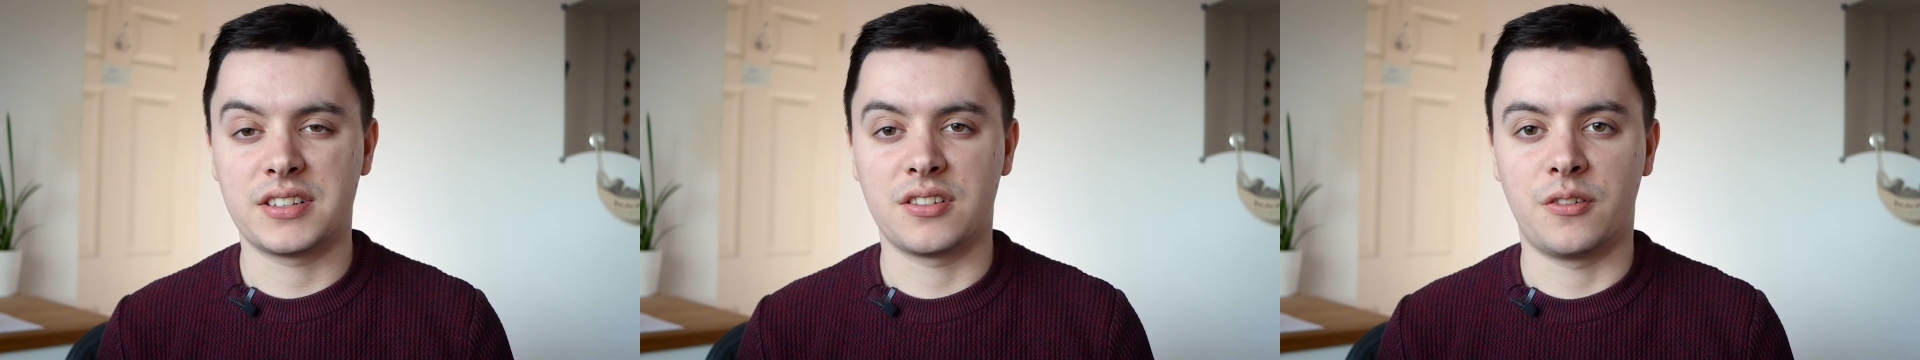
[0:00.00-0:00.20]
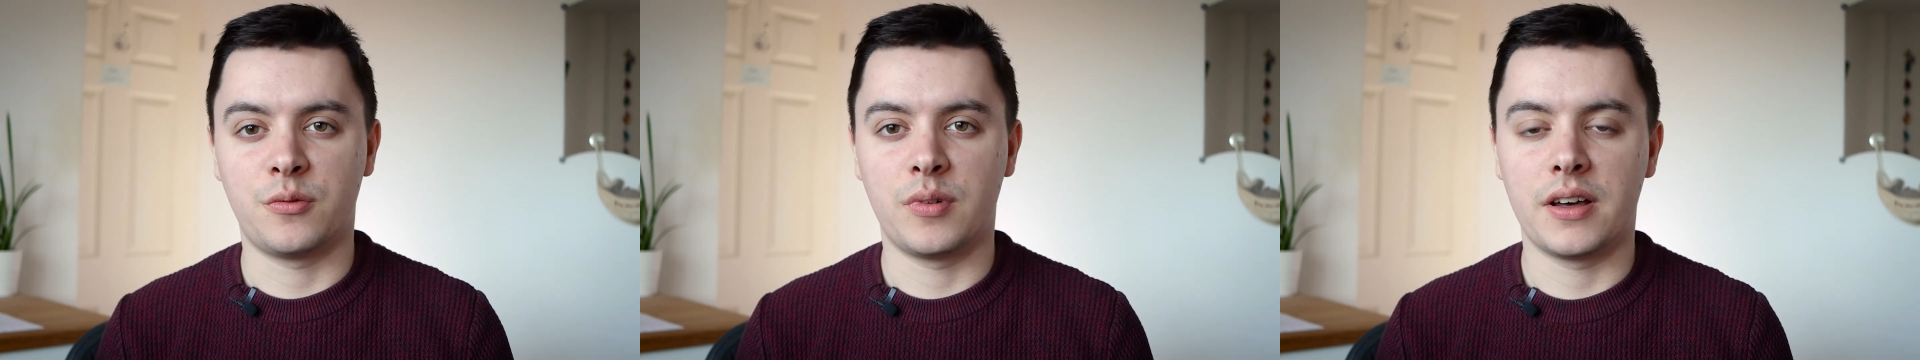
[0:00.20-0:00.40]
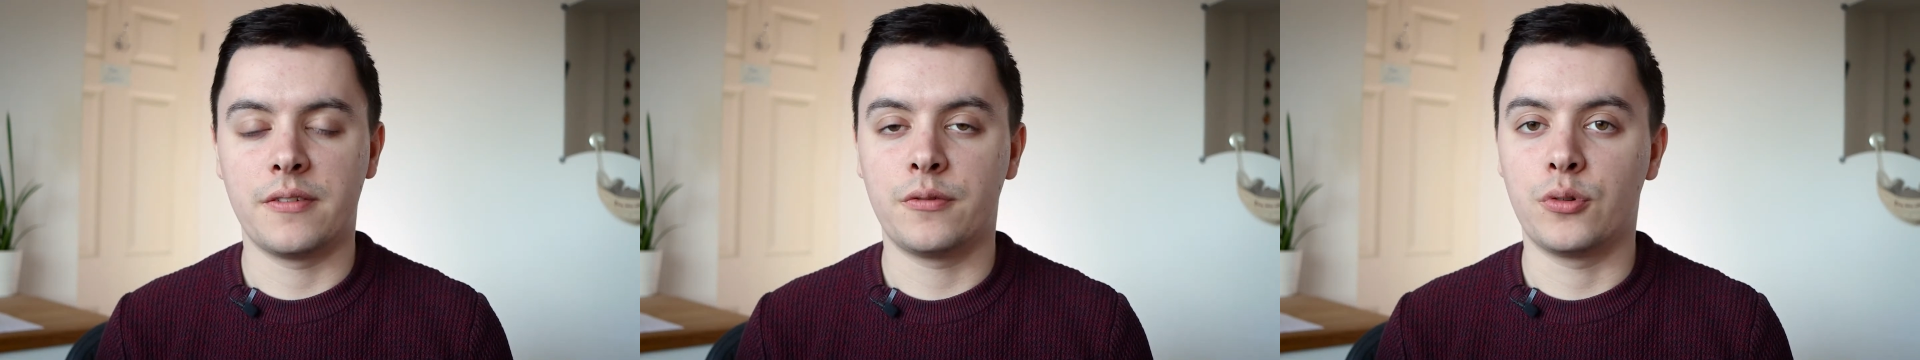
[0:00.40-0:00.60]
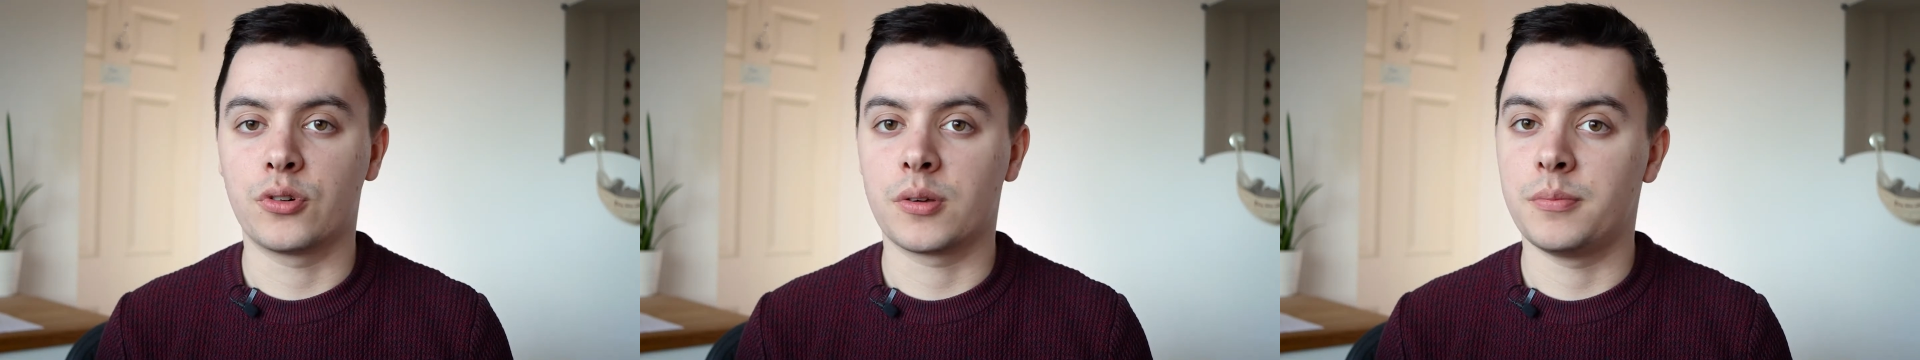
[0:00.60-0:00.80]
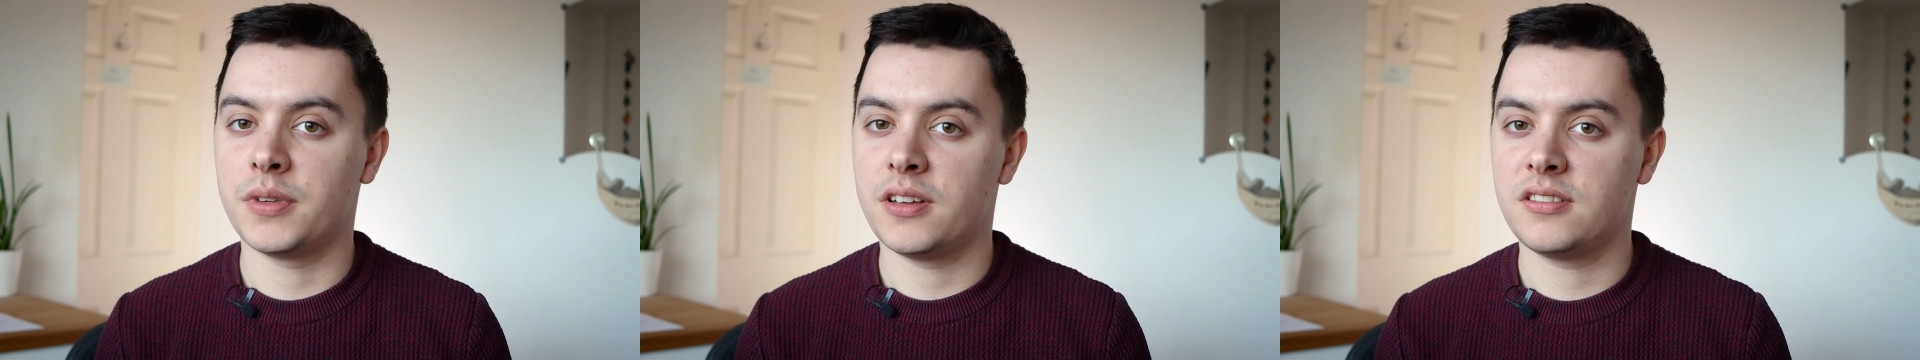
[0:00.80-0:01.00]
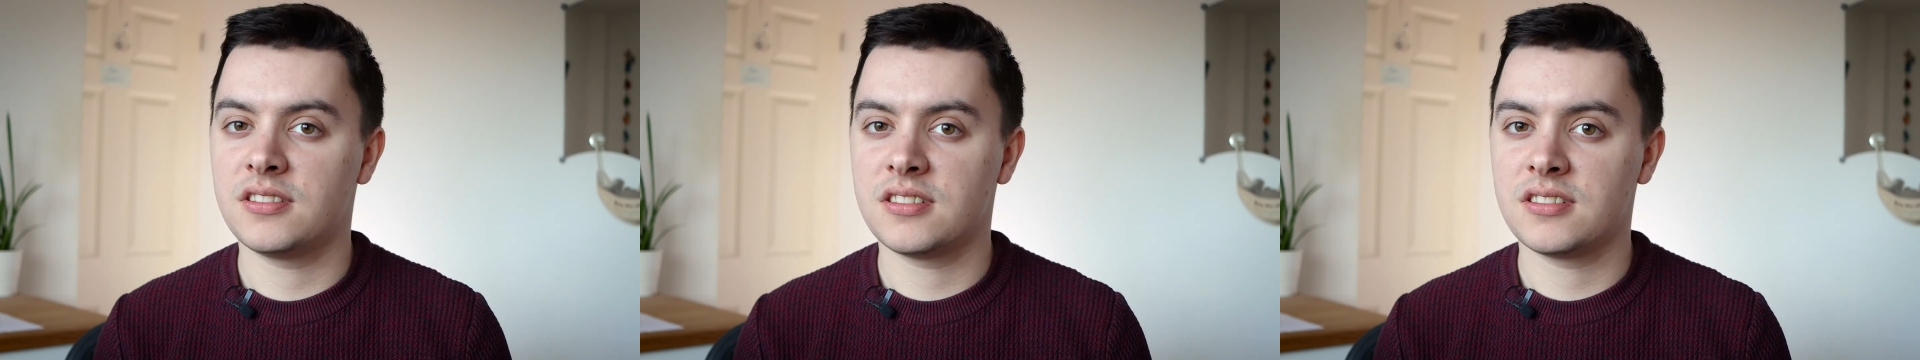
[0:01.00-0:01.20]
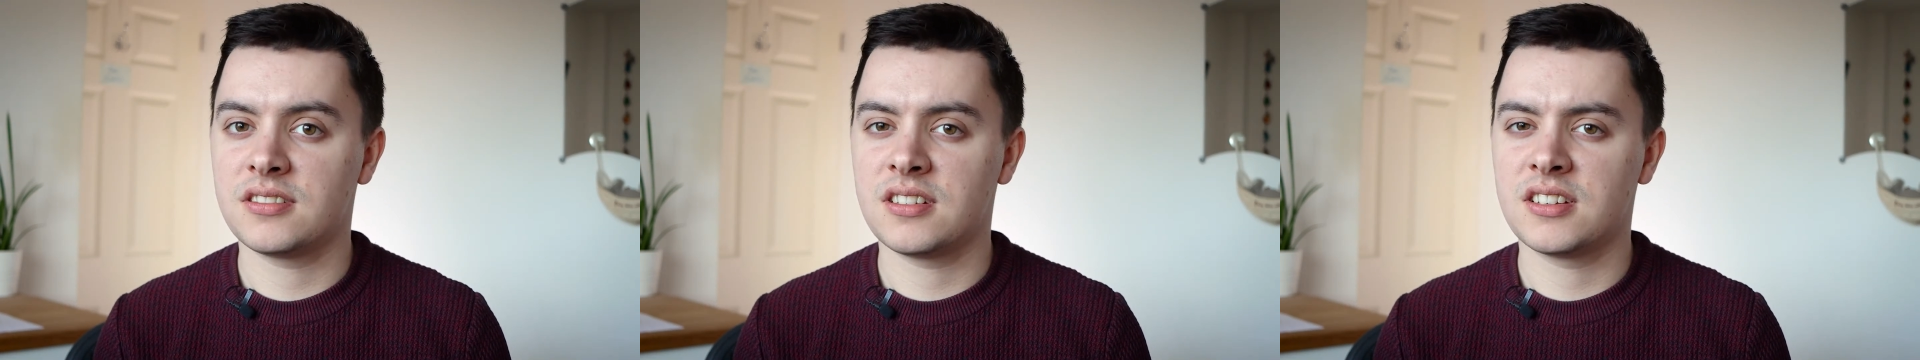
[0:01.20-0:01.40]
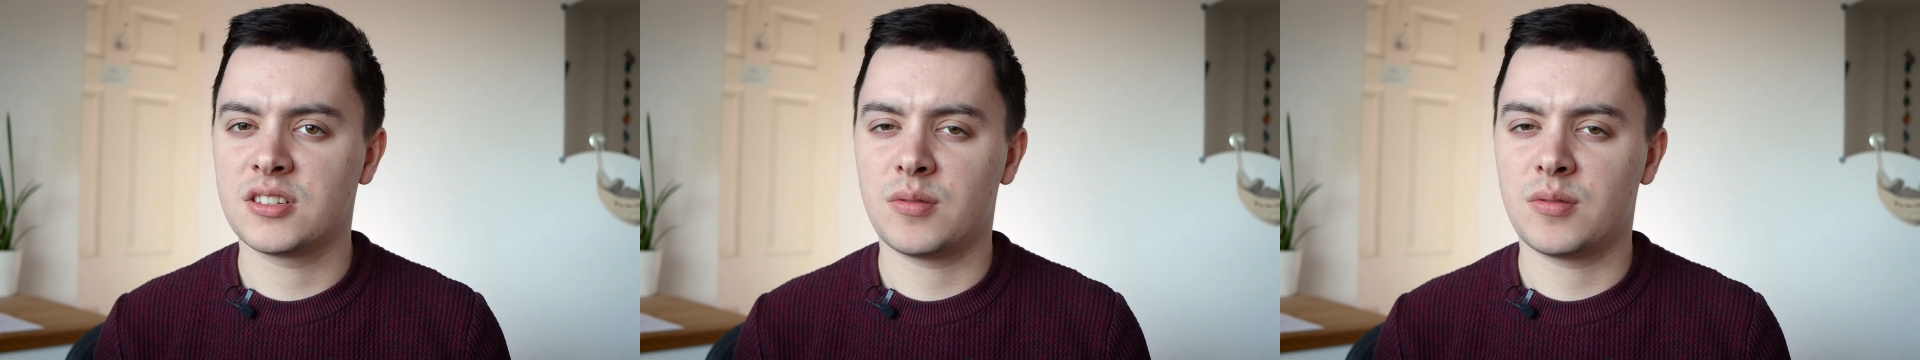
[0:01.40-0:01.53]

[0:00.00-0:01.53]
software for computers